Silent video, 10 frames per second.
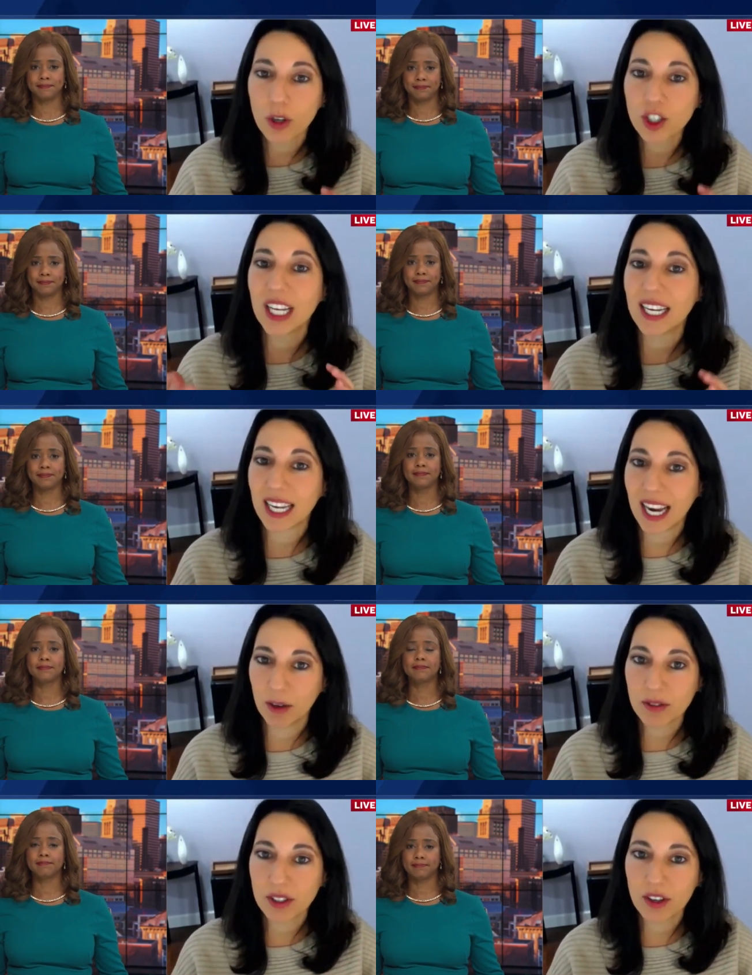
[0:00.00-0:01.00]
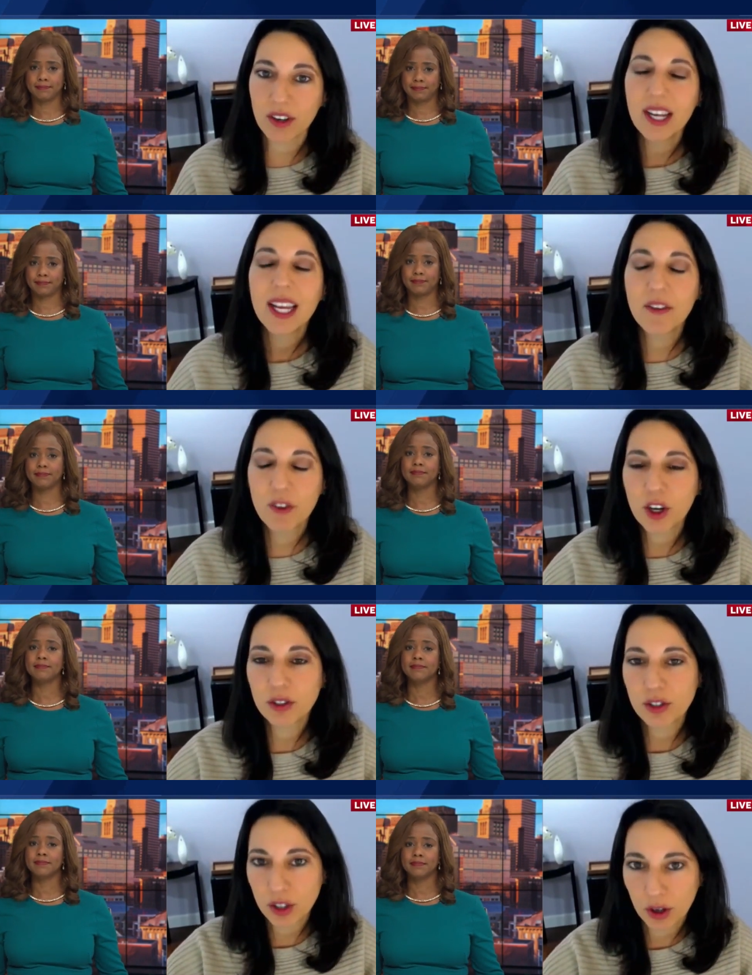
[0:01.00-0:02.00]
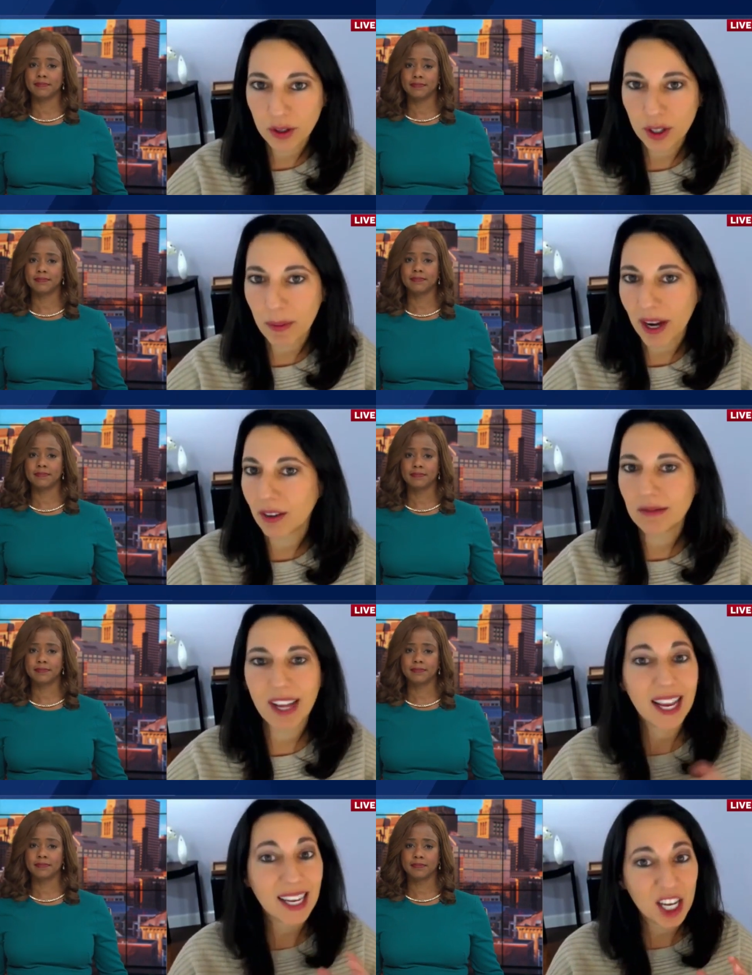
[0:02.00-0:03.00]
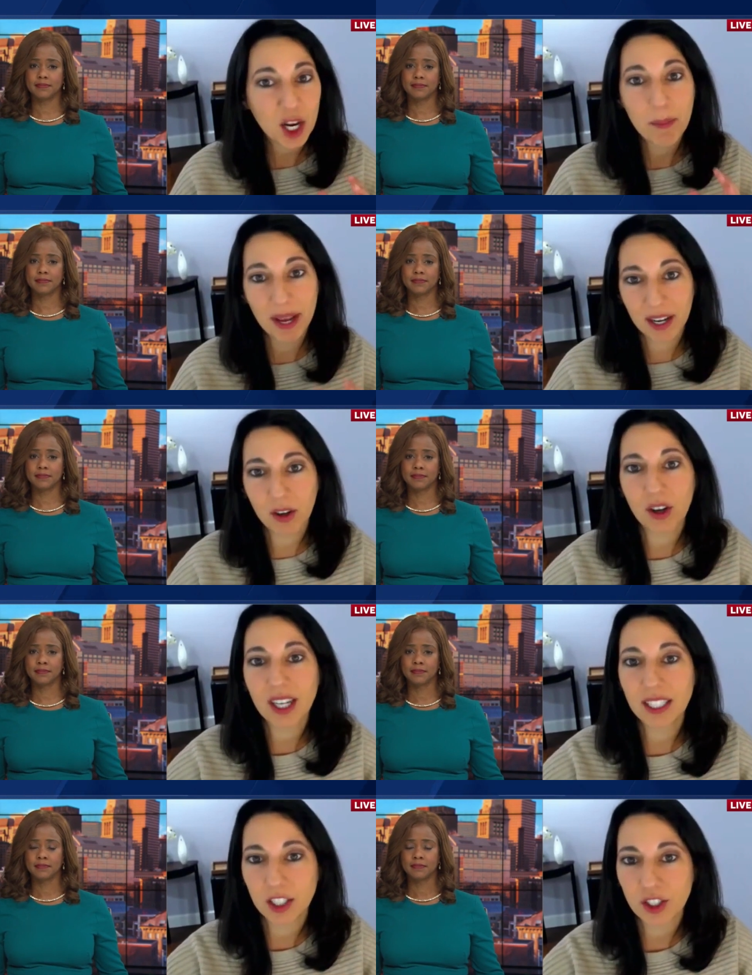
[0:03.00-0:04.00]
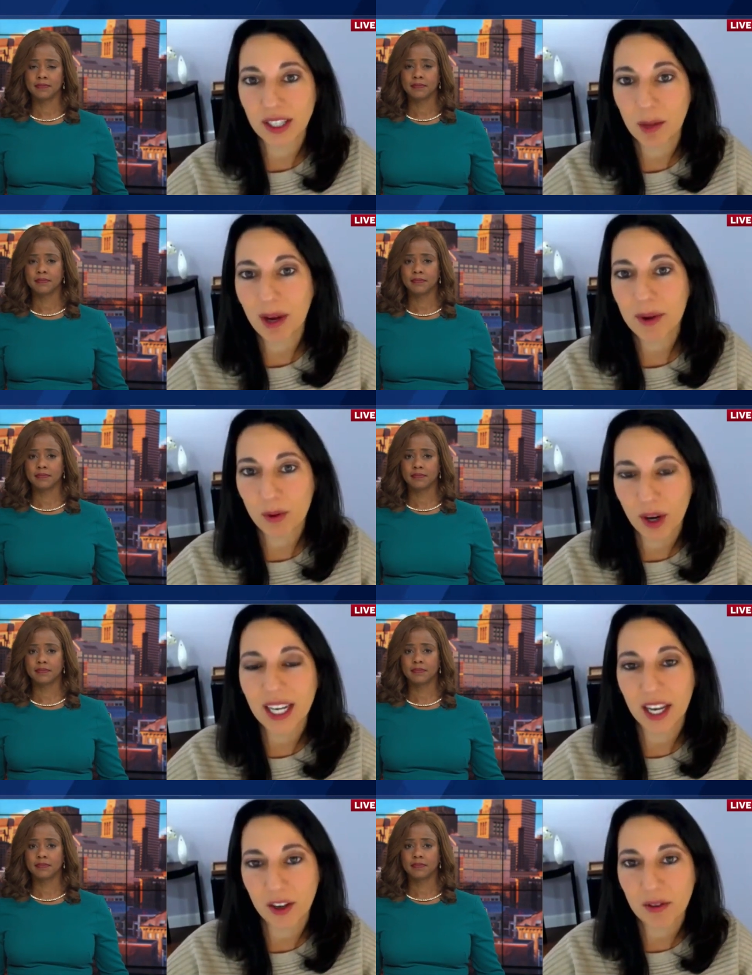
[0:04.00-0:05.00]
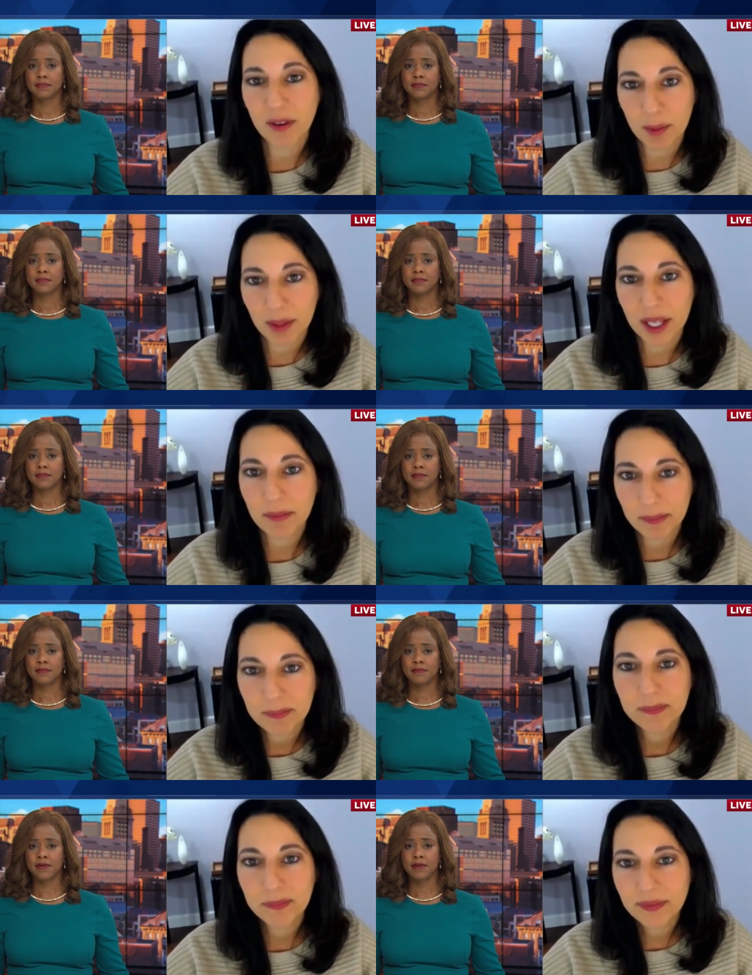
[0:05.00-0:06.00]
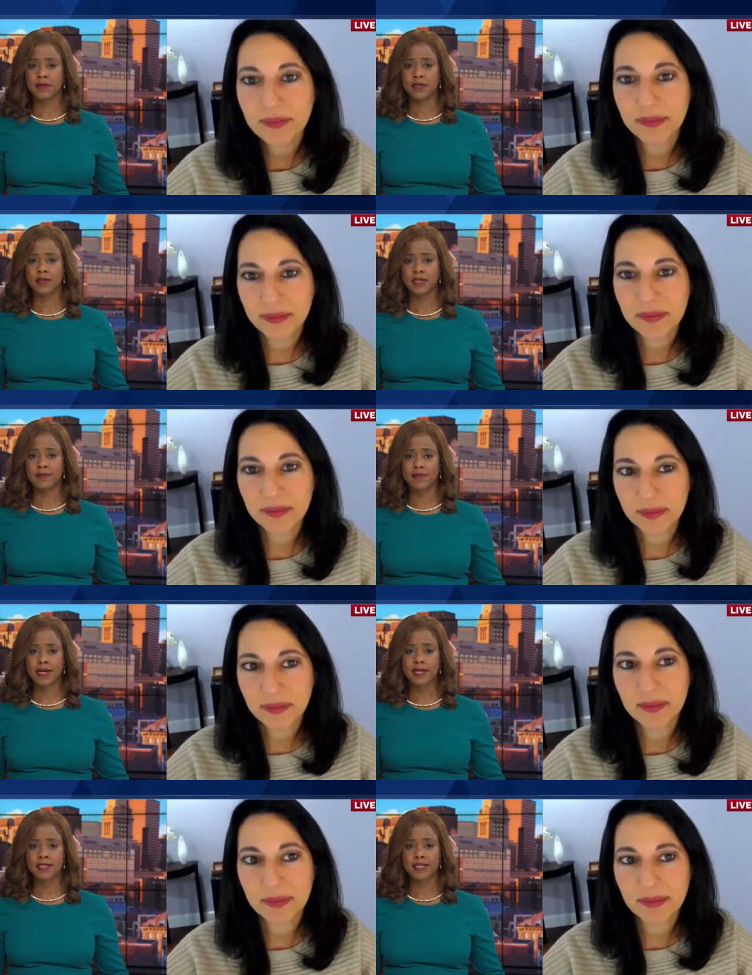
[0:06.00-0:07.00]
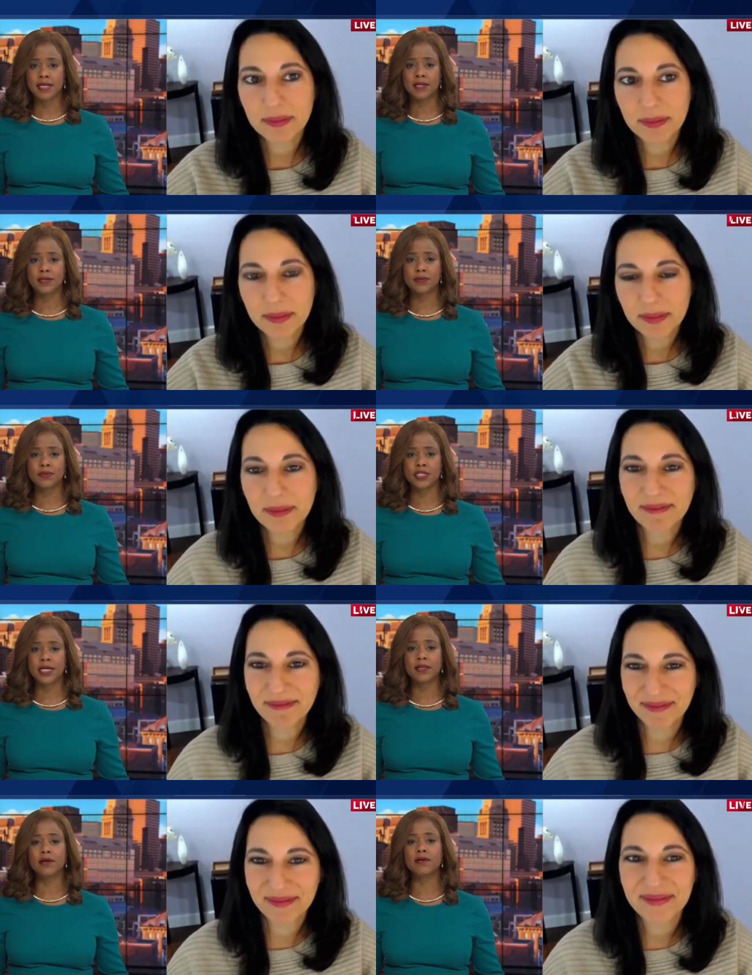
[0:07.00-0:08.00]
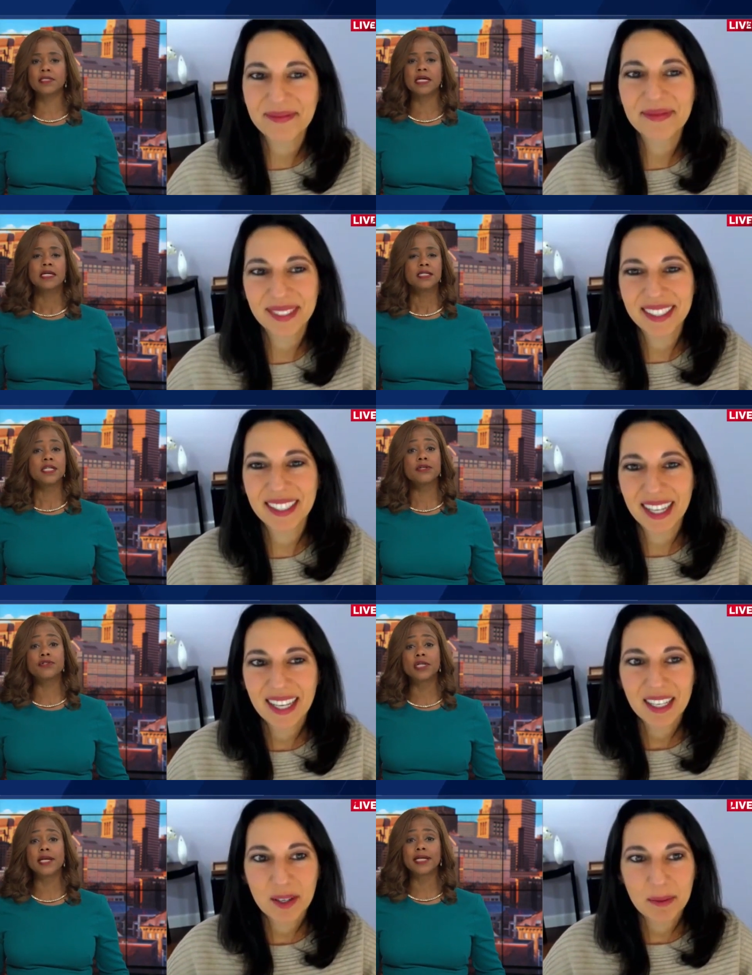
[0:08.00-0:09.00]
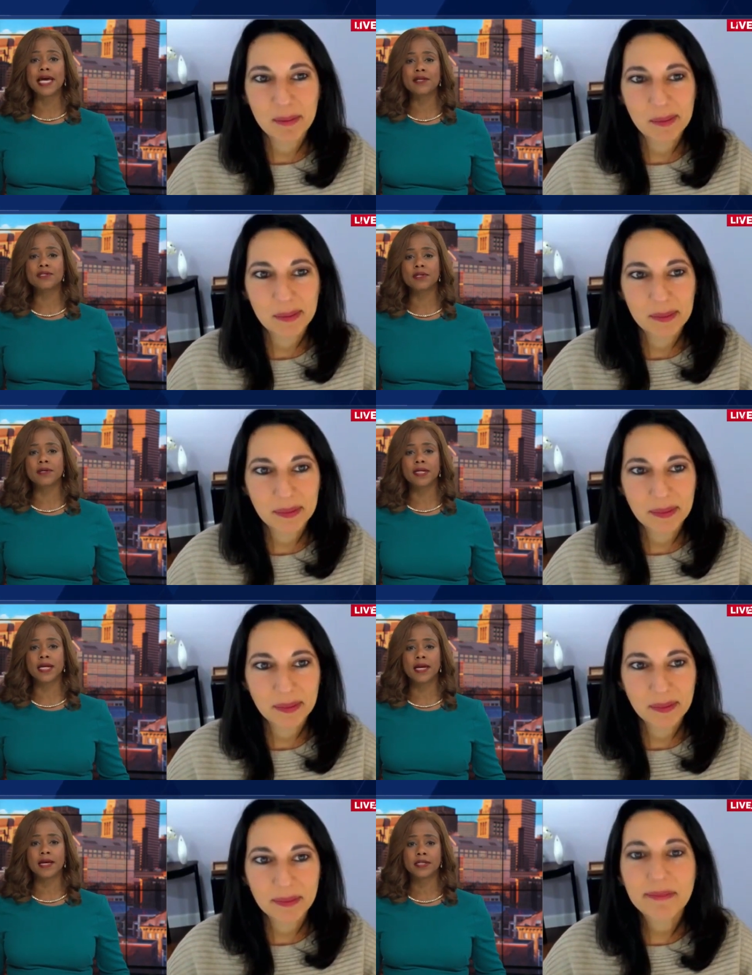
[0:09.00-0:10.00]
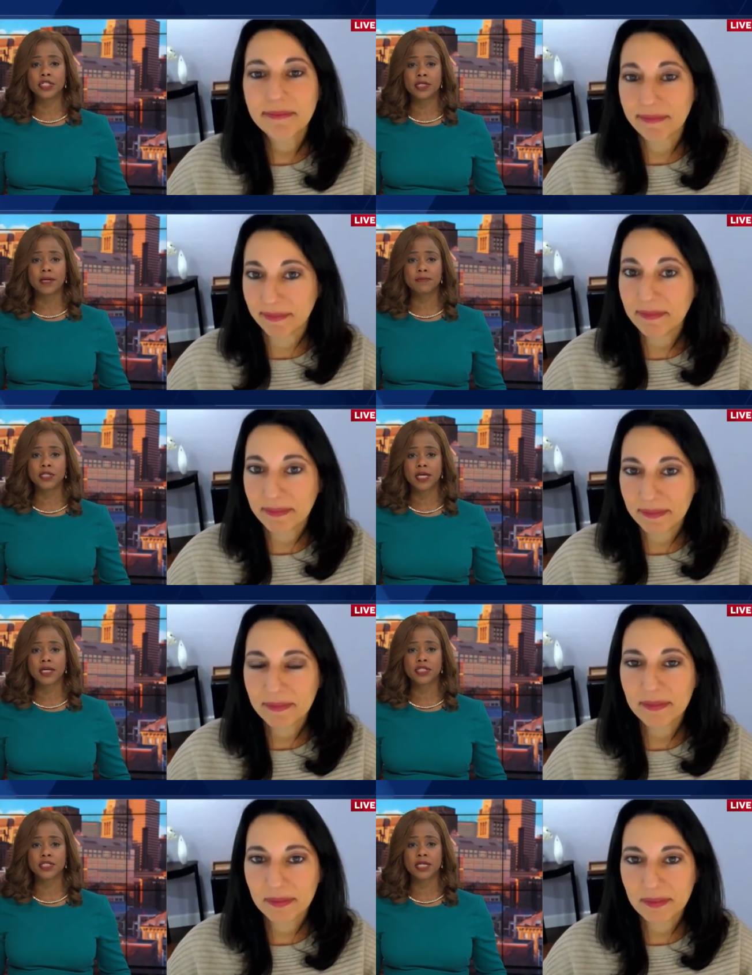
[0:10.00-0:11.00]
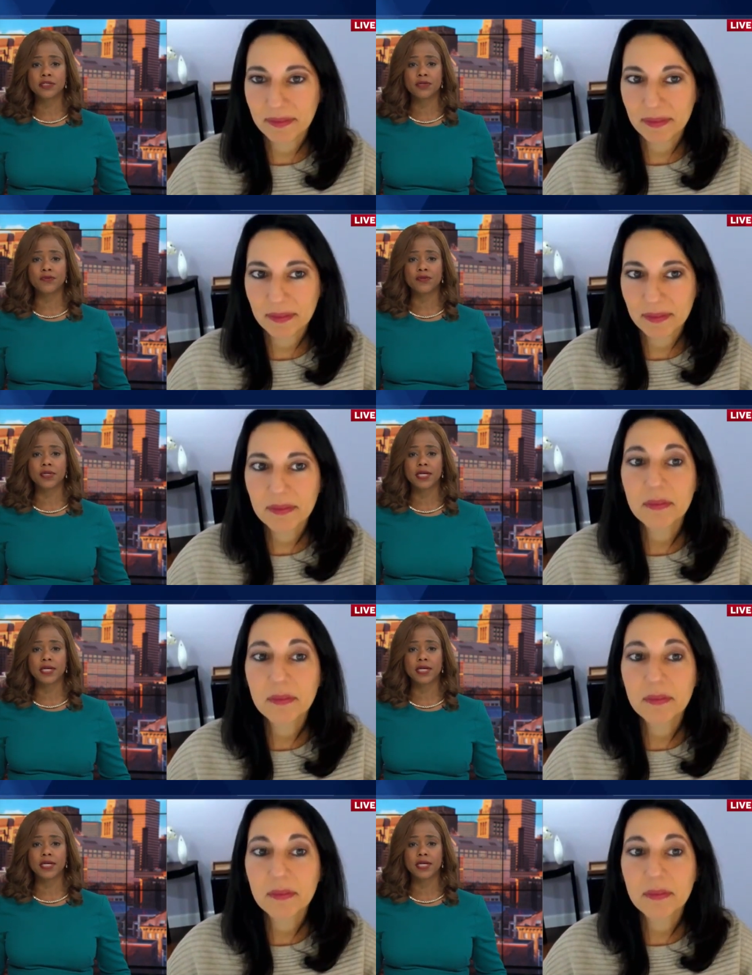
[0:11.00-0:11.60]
Speaker 1: or genetic counselor if you're concerned about any medical condition that might be running in your family.
Speaker 2: Very good advice. Thank you, Jeanette Lawrence, senior genetic counselor at, at M G H Center for